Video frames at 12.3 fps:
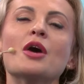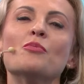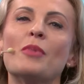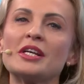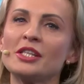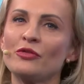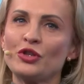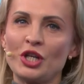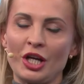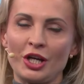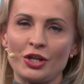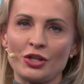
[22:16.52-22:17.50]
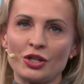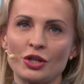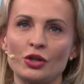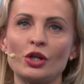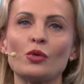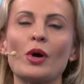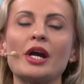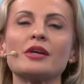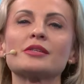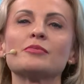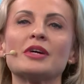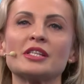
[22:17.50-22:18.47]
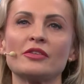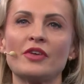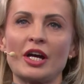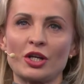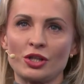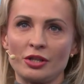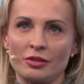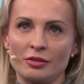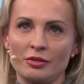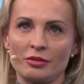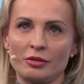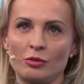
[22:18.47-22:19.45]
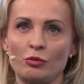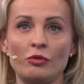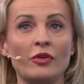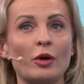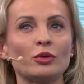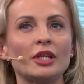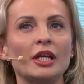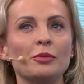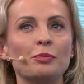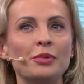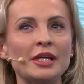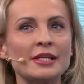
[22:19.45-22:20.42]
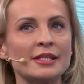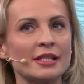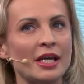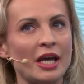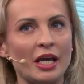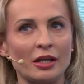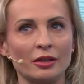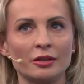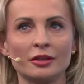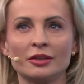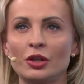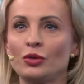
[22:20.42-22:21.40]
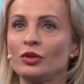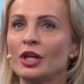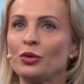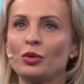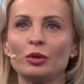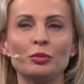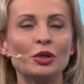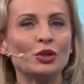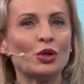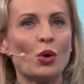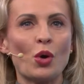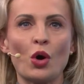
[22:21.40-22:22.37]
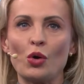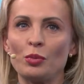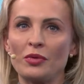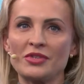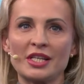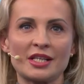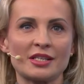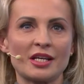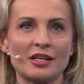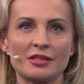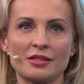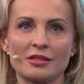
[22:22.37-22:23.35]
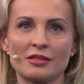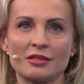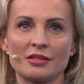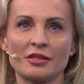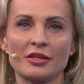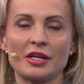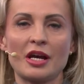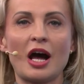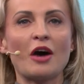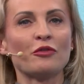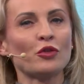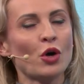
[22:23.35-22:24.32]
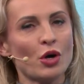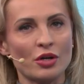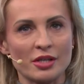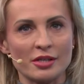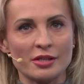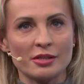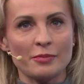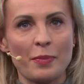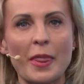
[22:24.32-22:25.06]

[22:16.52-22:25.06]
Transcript: Massive change requires massive action. Without their big scale, there will be no hope of success. Of course,